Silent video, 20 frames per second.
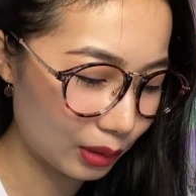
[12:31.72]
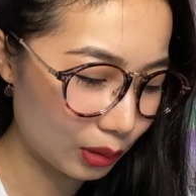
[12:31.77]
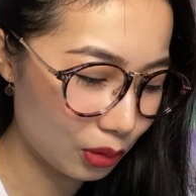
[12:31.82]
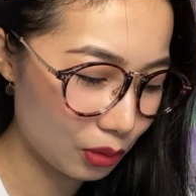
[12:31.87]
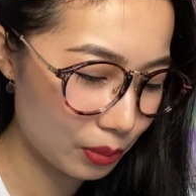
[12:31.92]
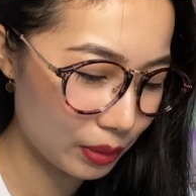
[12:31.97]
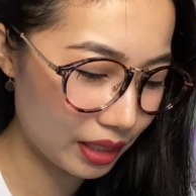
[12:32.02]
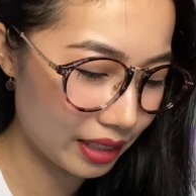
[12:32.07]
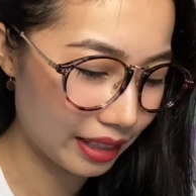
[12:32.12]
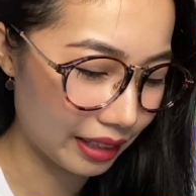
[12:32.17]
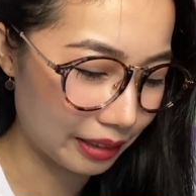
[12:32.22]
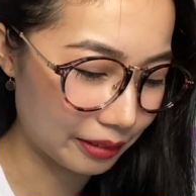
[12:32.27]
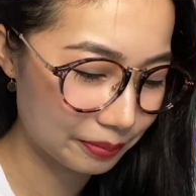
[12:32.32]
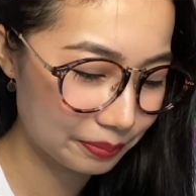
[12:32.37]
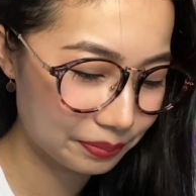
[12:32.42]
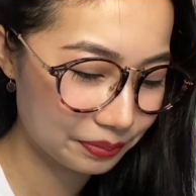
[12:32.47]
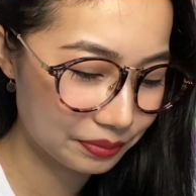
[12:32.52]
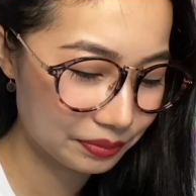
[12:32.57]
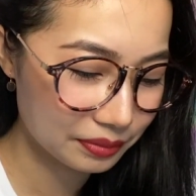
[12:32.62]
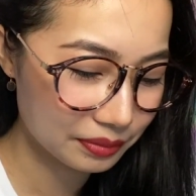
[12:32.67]
told me that
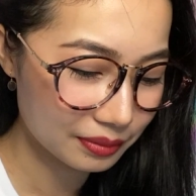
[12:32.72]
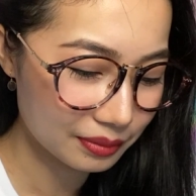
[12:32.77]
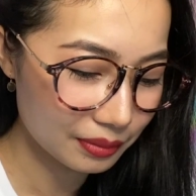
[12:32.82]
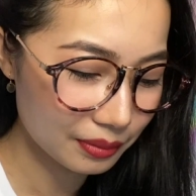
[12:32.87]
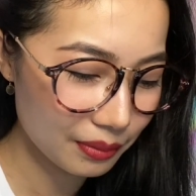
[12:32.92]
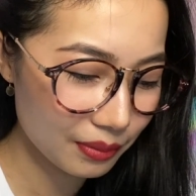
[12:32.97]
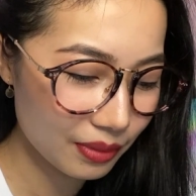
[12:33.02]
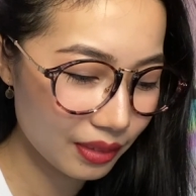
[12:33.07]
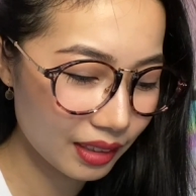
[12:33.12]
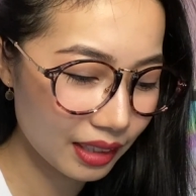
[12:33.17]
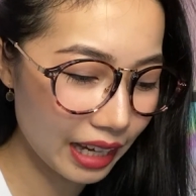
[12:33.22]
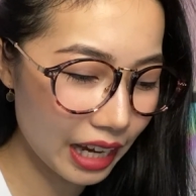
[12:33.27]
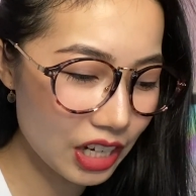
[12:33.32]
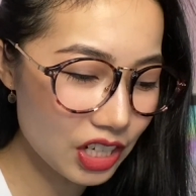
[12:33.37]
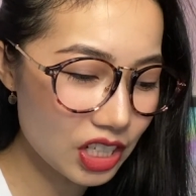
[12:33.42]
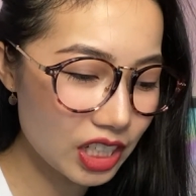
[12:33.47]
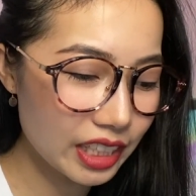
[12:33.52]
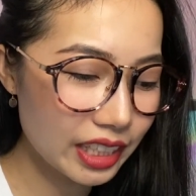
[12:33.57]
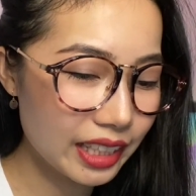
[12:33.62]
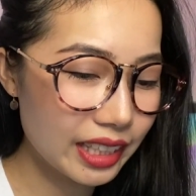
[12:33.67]

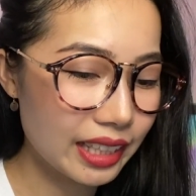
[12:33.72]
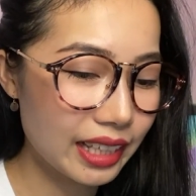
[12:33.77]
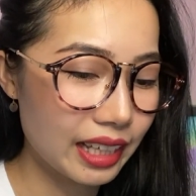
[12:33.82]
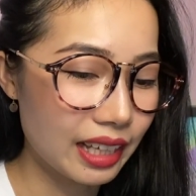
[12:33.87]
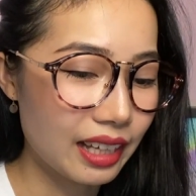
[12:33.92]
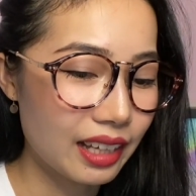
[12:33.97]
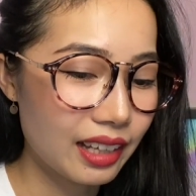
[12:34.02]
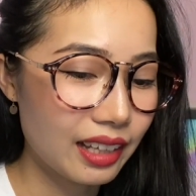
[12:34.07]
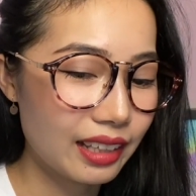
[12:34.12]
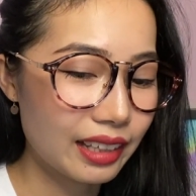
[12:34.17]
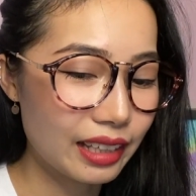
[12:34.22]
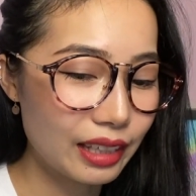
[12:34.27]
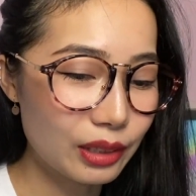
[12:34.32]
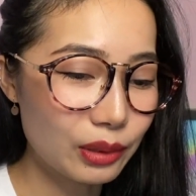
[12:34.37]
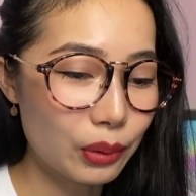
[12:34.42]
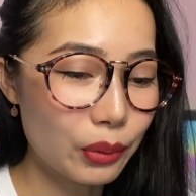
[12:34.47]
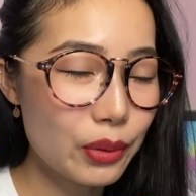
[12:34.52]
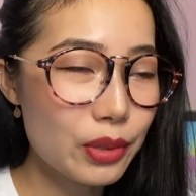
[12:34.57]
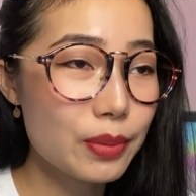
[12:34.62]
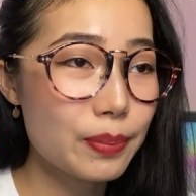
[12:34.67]
actually he
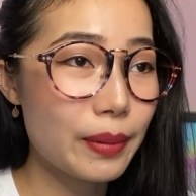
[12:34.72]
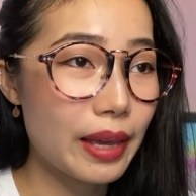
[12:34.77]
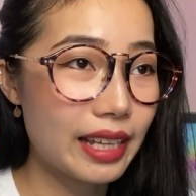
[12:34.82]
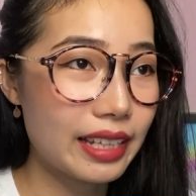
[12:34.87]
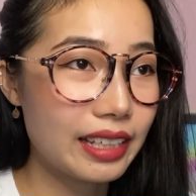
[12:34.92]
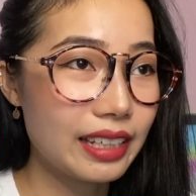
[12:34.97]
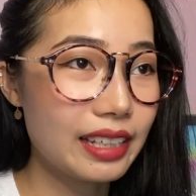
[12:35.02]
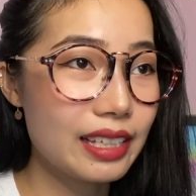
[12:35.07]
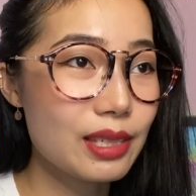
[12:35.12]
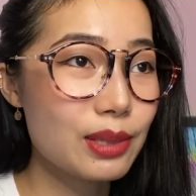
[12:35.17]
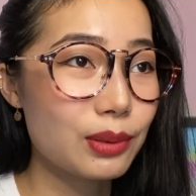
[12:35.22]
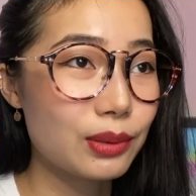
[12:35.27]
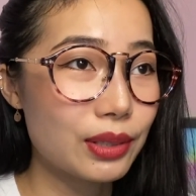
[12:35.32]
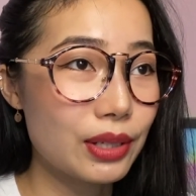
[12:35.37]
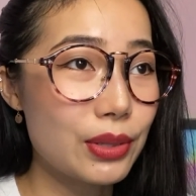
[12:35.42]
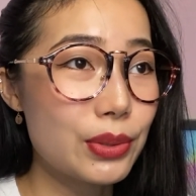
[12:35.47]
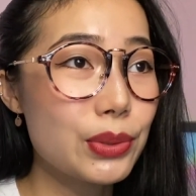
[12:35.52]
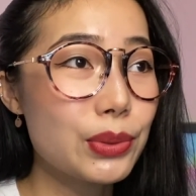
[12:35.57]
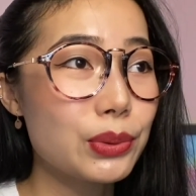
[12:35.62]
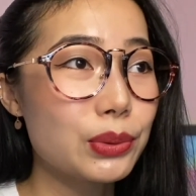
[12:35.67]
knows many
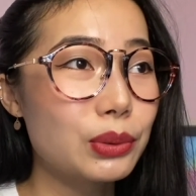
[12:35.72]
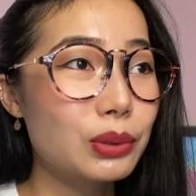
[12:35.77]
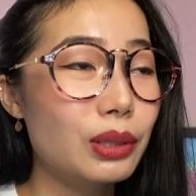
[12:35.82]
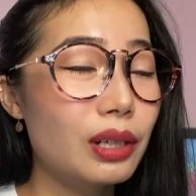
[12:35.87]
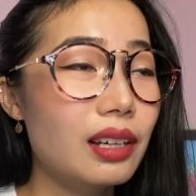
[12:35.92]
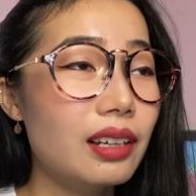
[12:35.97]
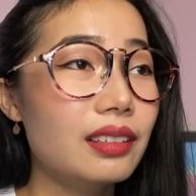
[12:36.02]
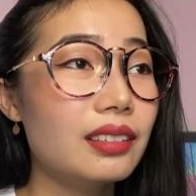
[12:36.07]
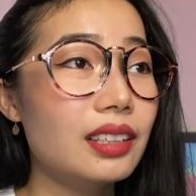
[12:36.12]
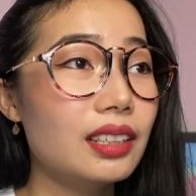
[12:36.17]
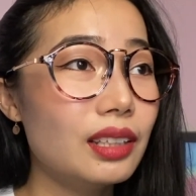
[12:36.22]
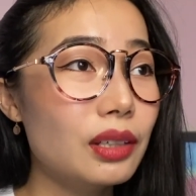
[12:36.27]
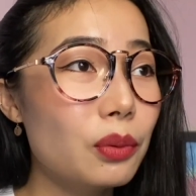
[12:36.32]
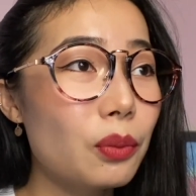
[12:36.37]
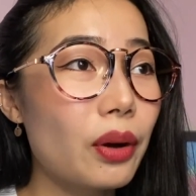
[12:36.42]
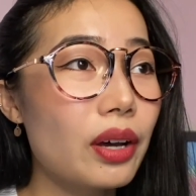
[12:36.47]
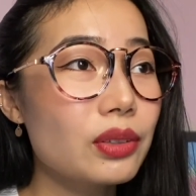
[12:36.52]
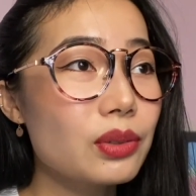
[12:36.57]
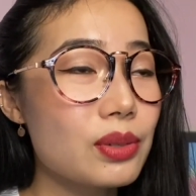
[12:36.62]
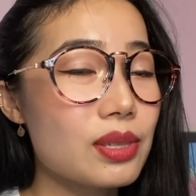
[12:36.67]
students who didn't
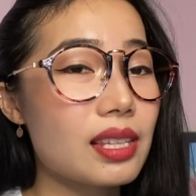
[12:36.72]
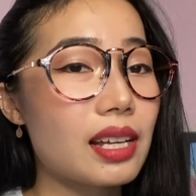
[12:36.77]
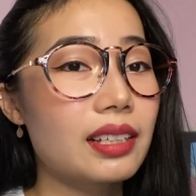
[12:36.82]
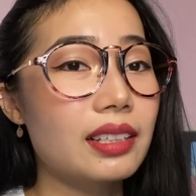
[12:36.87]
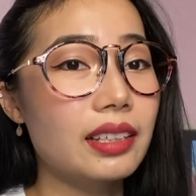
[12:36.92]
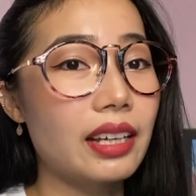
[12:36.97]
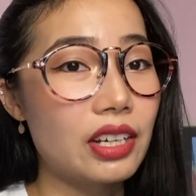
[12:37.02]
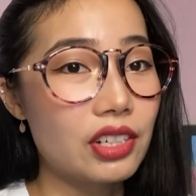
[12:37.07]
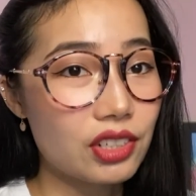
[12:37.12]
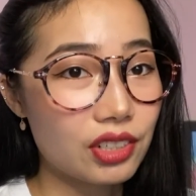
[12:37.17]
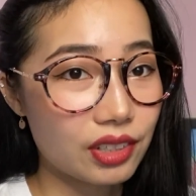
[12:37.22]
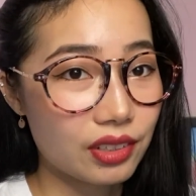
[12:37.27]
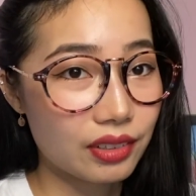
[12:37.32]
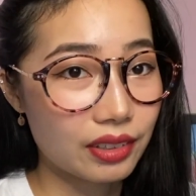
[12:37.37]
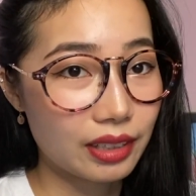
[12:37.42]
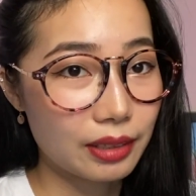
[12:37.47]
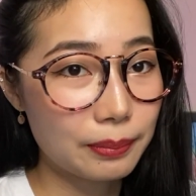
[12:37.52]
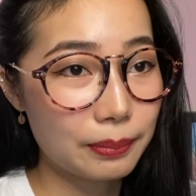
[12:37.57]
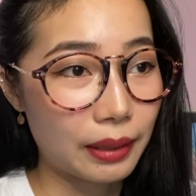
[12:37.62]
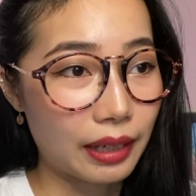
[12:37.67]
want to study
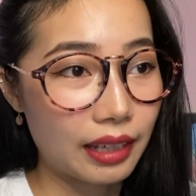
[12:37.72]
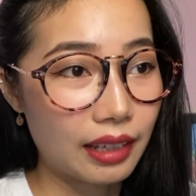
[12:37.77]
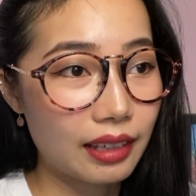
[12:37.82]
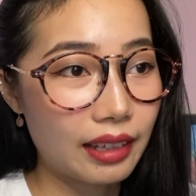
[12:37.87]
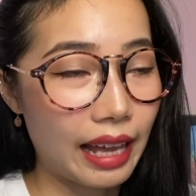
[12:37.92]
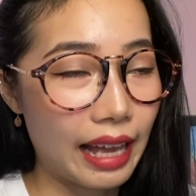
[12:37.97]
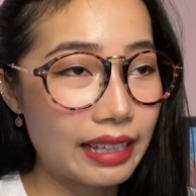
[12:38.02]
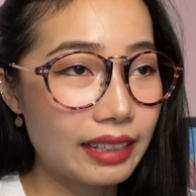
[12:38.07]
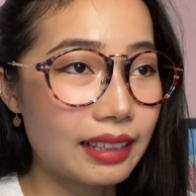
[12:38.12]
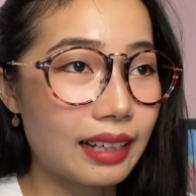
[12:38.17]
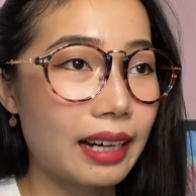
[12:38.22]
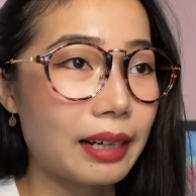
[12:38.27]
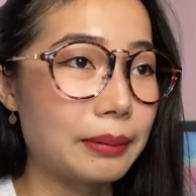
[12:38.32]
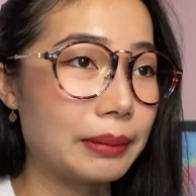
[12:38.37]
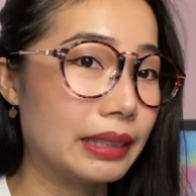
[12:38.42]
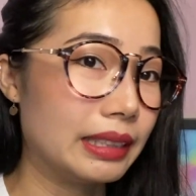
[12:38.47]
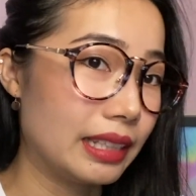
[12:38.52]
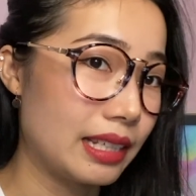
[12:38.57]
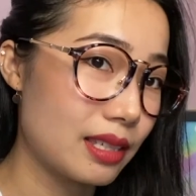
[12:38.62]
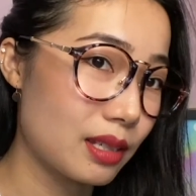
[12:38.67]
engineering but ended up
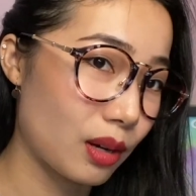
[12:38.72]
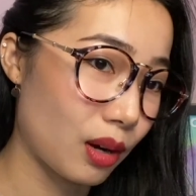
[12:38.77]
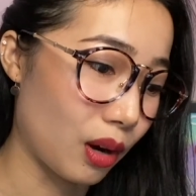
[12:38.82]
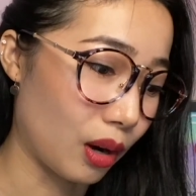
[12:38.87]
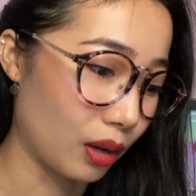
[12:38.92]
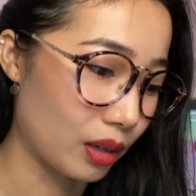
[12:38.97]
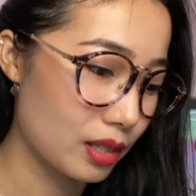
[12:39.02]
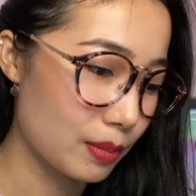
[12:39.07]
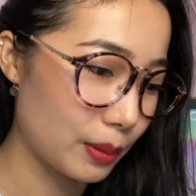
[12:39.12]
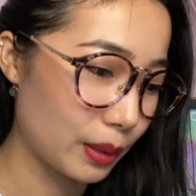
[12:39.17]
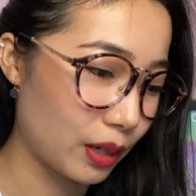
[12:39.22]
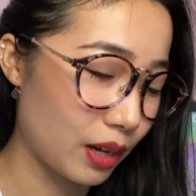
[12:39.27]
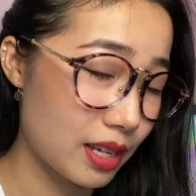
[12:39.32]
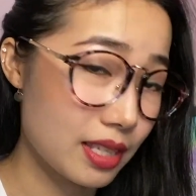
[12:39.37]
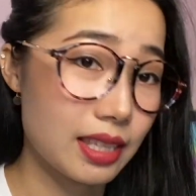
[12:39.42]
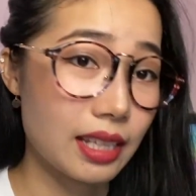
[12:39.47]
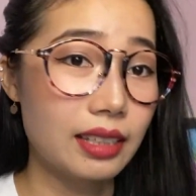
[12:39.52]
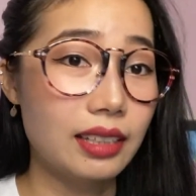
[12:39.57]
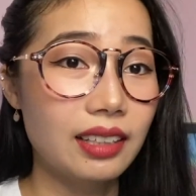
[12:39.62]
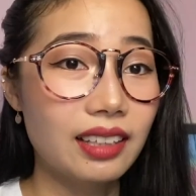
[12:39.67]
in this course
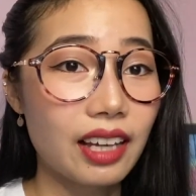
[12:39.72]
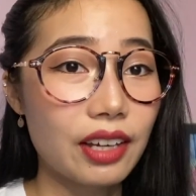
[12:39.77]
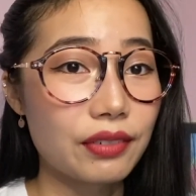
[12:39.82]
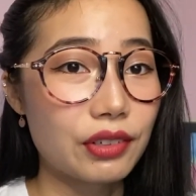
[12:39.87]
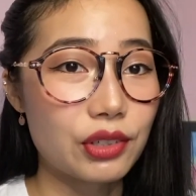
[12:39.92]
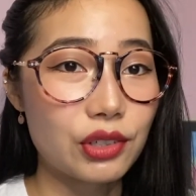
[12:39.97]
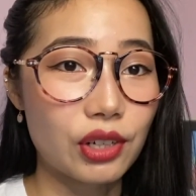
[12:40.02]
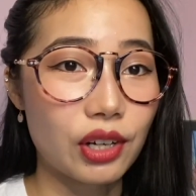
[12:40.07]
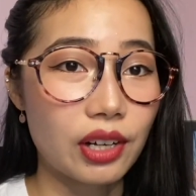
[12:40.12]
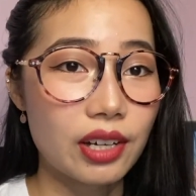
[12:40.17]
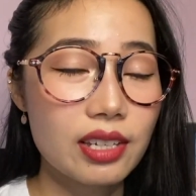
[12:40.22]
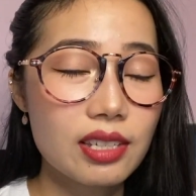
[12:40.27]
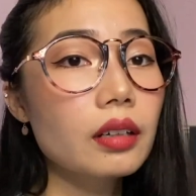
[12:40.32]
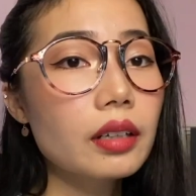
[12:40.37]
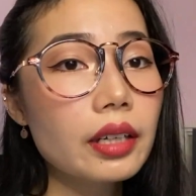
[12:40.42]
because they didn't have a choice.